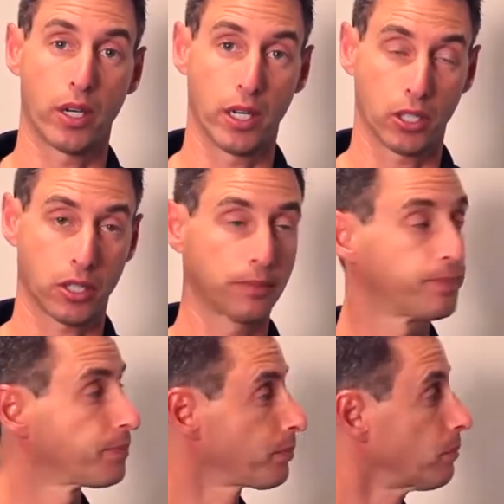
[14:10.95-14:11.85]
inch.
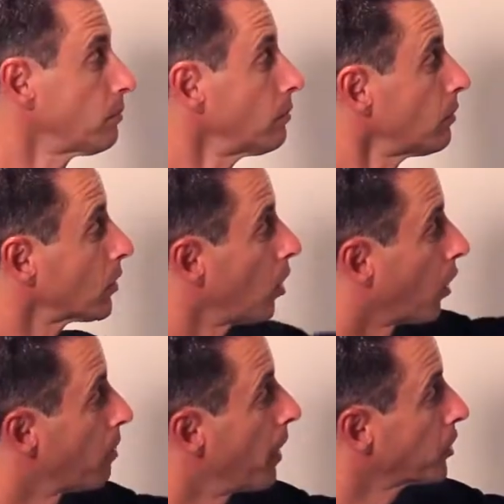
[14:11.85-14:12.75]

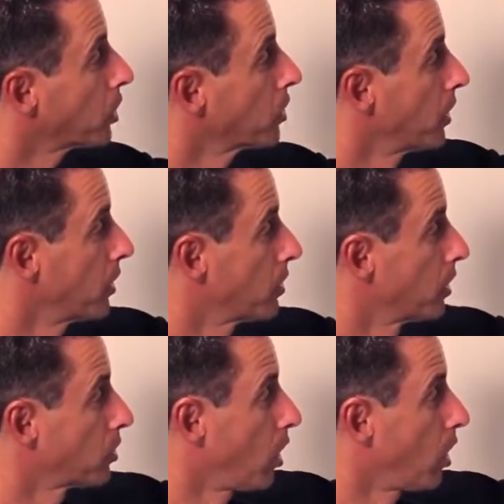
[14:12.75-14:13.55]
On the metric series, there is